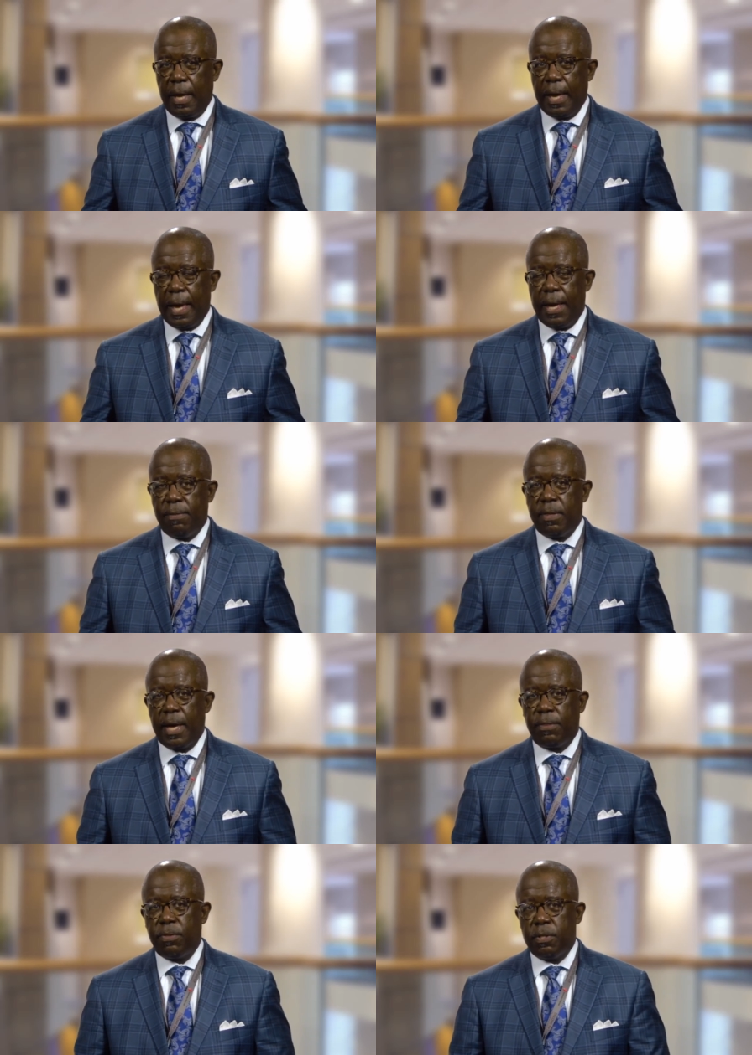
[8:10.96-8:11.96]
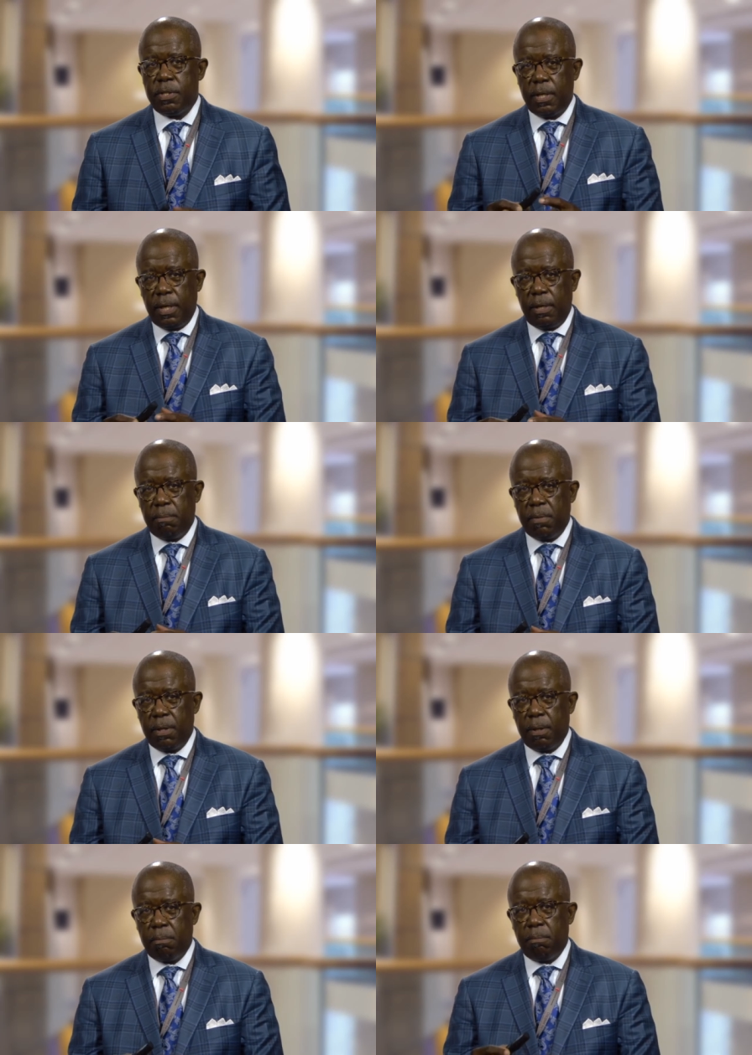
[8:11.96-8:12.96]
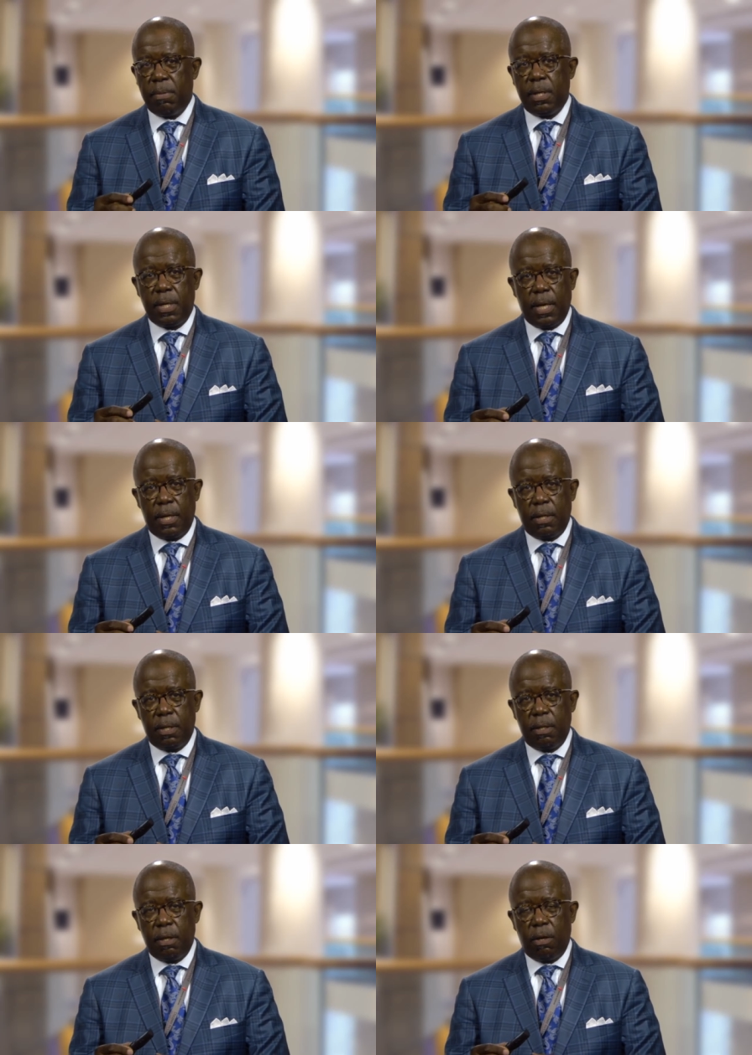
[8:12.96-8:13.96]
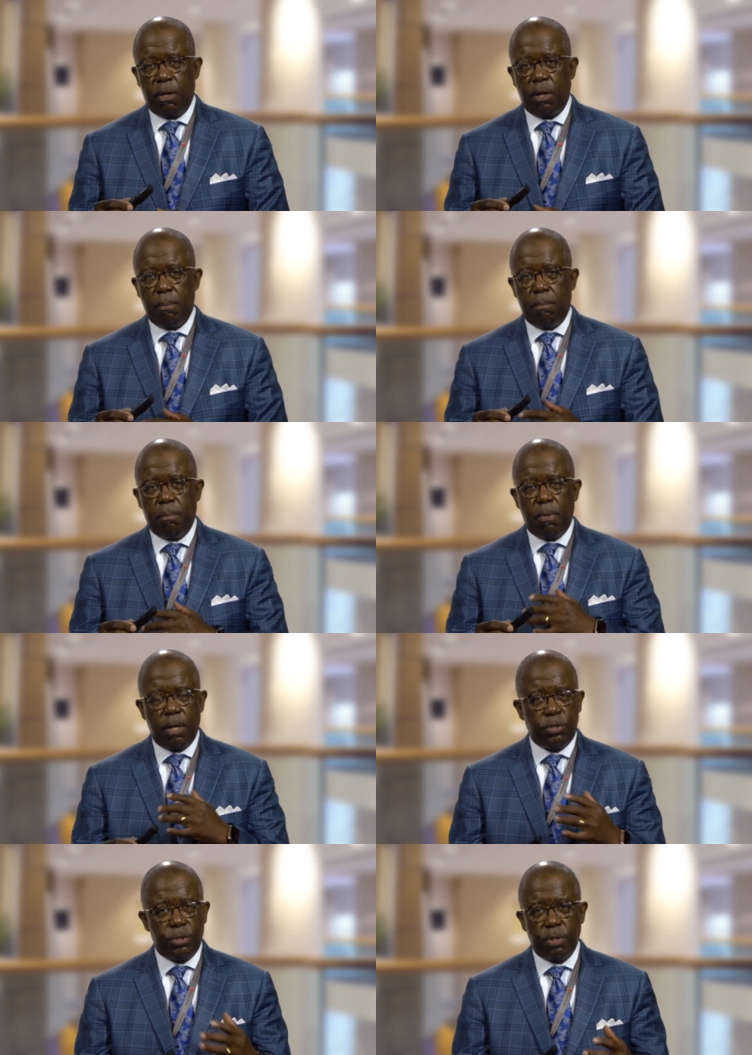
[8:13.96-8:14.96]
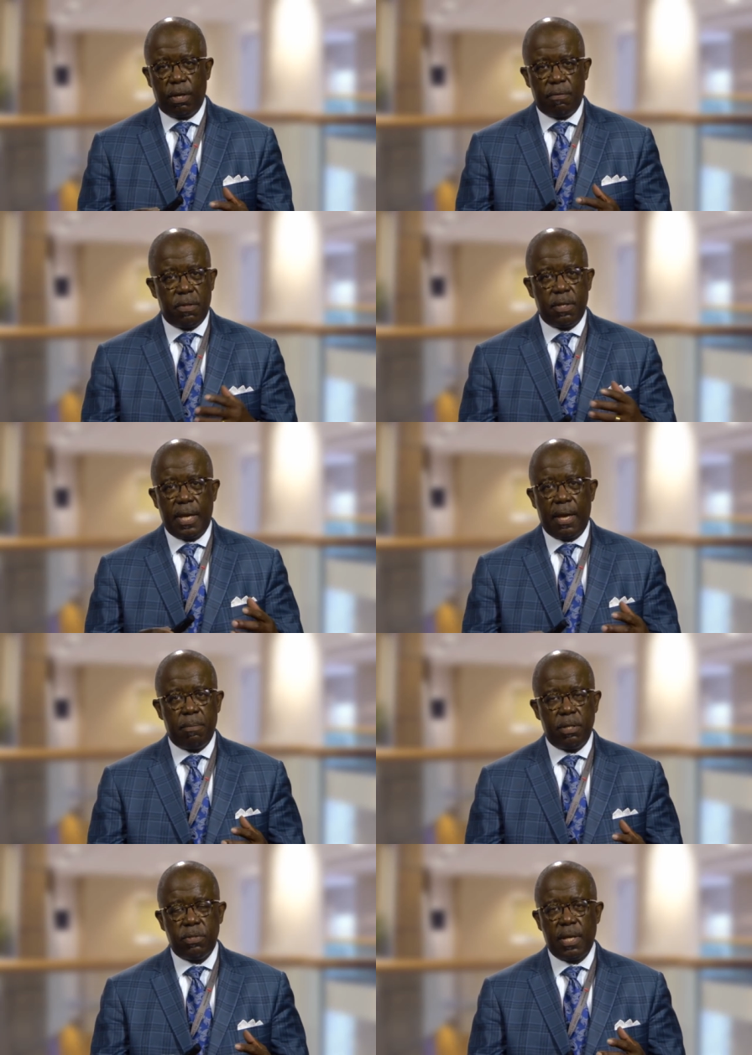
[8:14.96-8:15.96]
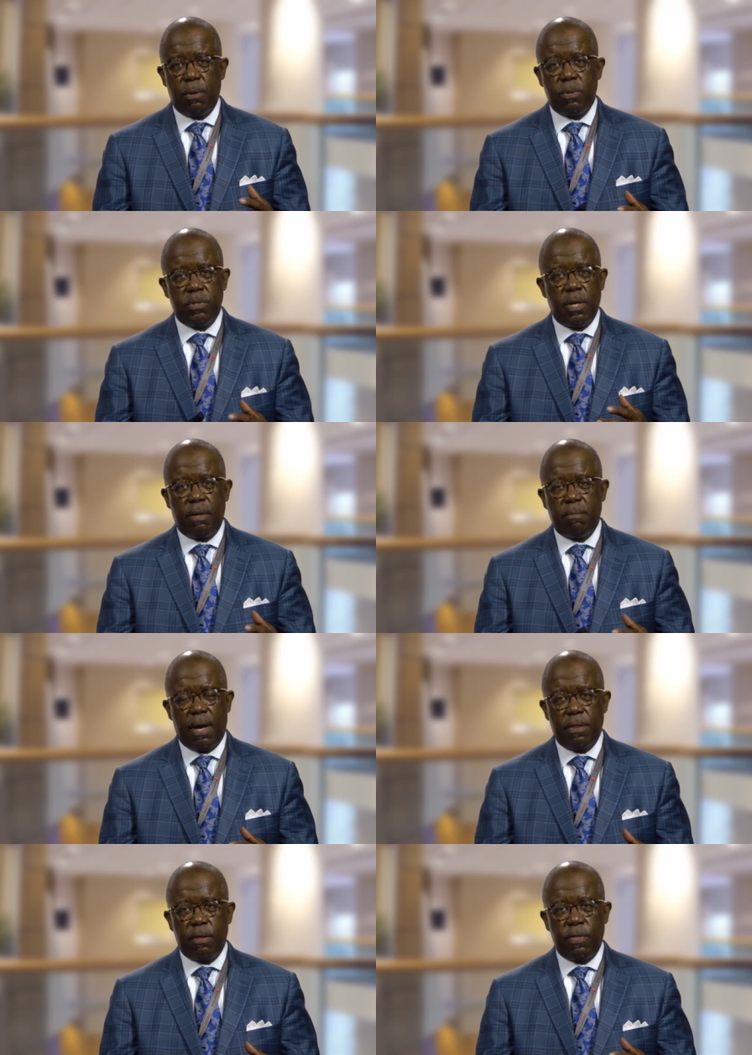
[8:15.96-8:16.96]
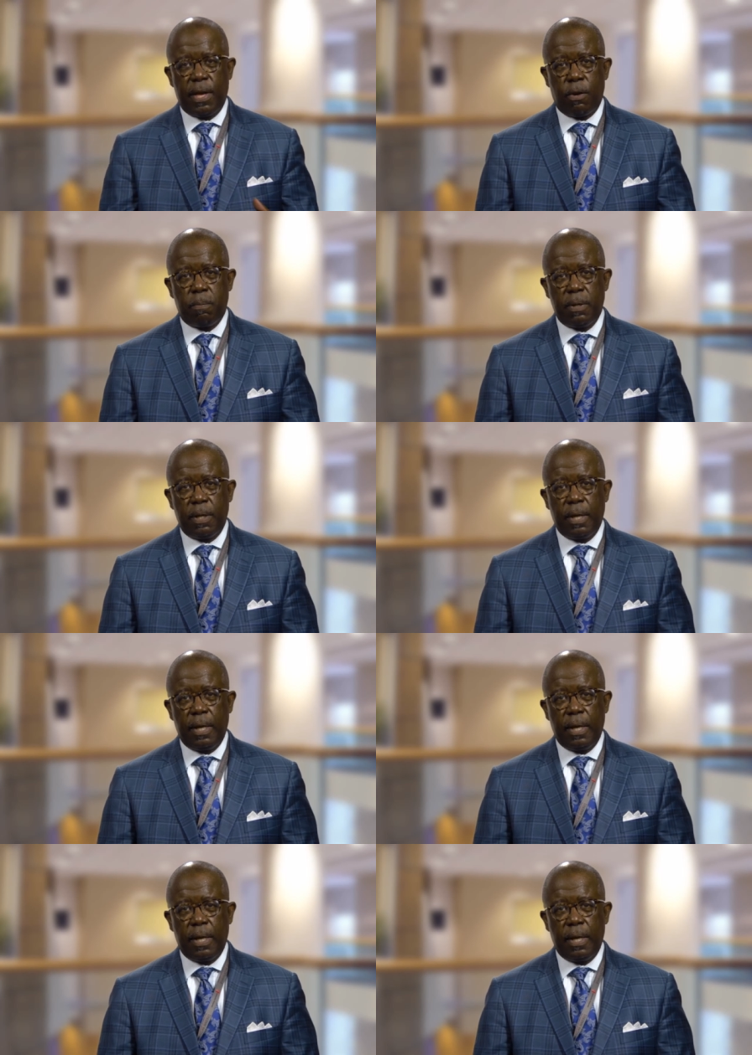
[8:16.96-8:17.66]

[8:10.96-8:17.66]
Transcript: and that the team mitigated much of the damage that was done by the therapy.